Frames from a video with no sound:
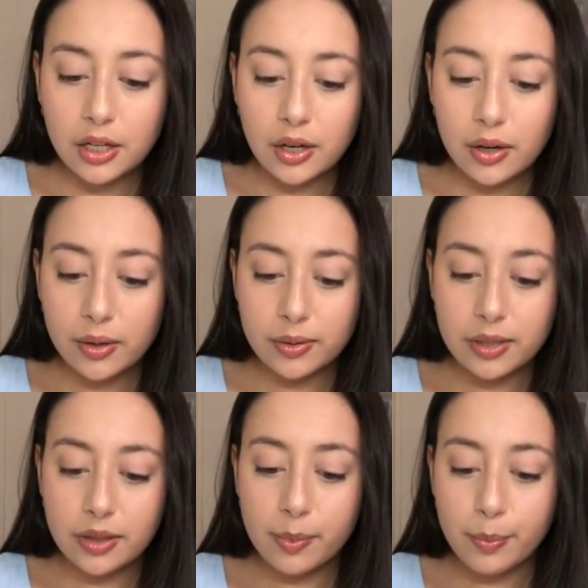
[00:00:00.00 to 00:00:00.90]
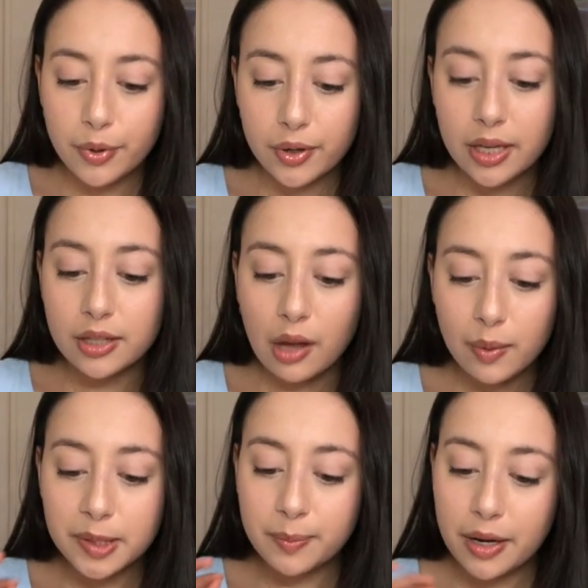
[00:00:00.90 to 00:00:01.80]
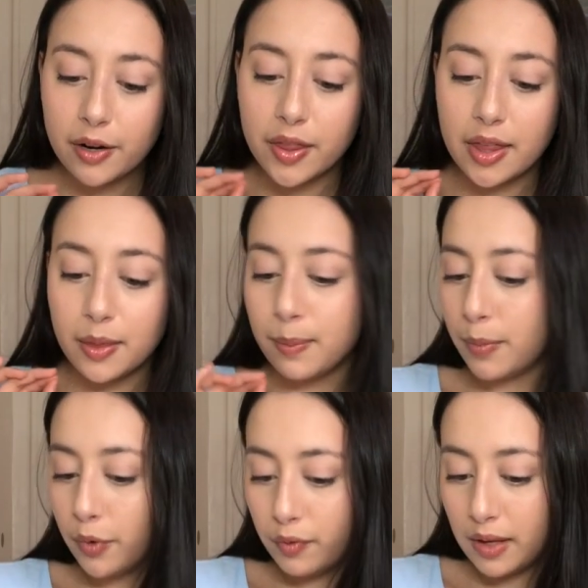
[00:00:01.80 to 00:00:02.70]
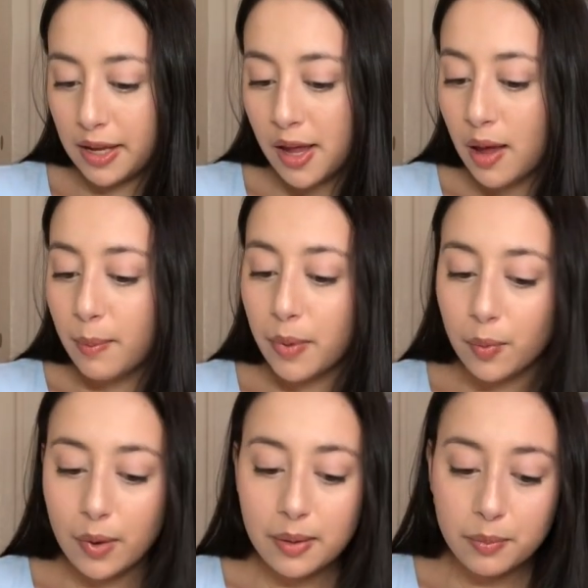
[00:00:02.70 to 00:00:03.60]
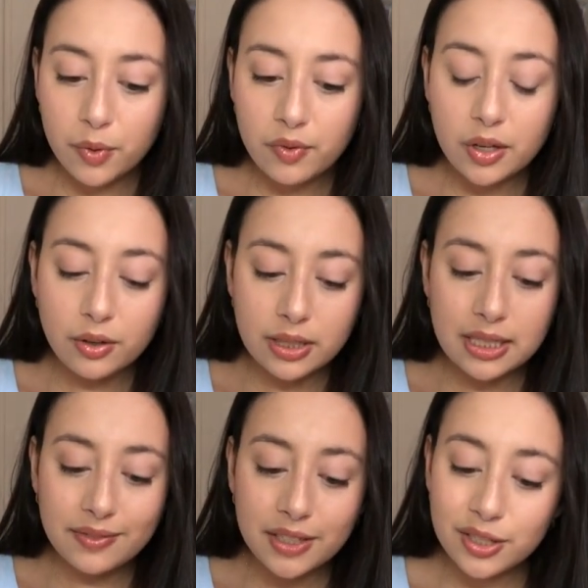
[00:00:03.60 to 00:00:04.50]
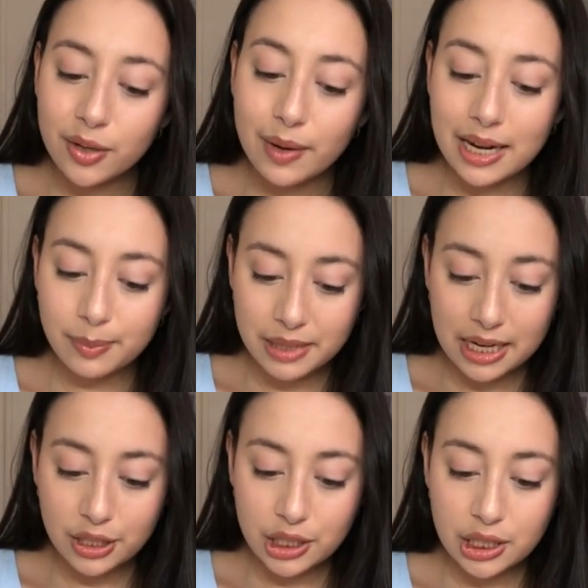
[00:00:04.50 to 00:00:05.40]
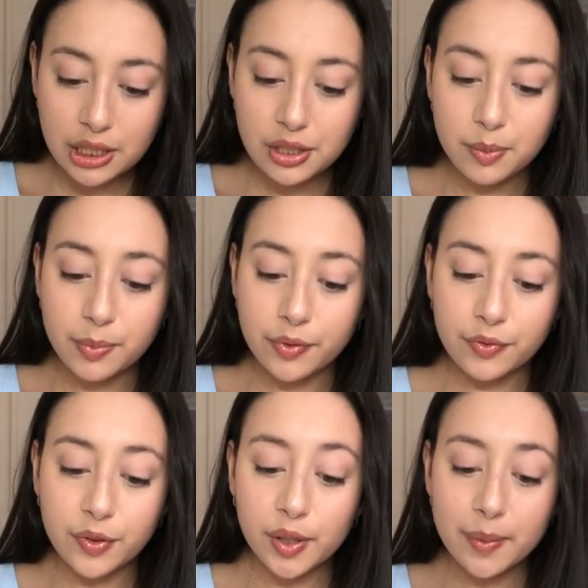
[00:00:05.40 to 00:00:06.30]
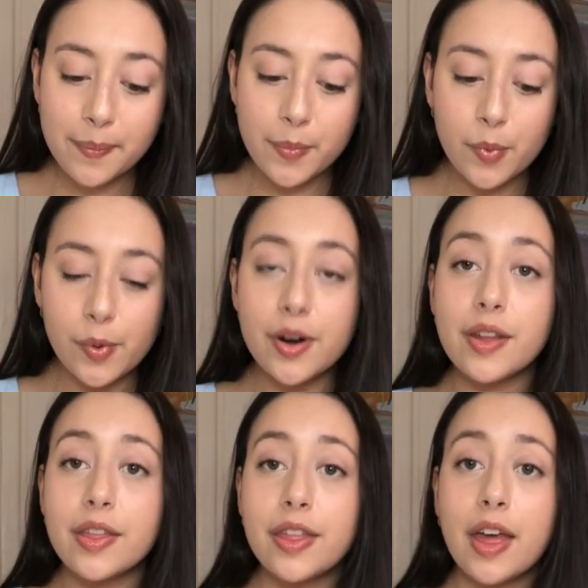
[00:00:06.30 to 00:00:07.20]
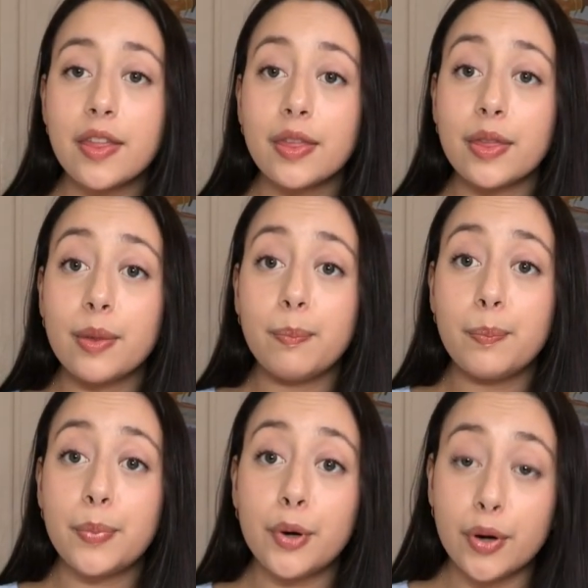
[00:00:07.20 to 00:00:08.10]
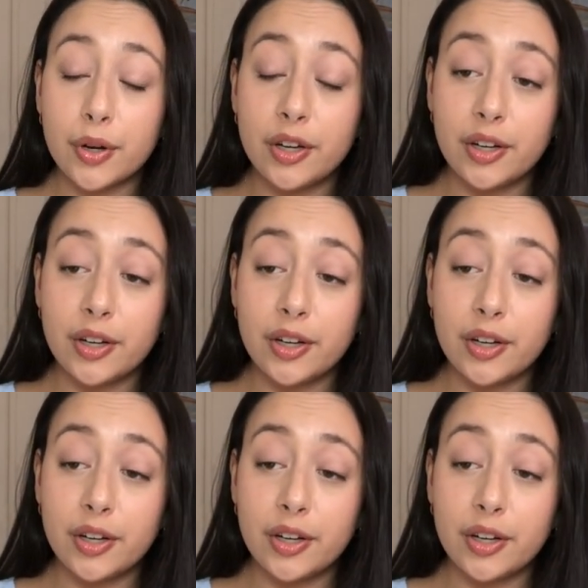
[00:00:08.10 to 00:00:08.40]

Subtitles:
goes, the book is always better than the movie, but what movie or TV show adaptation do you prefer more than the book?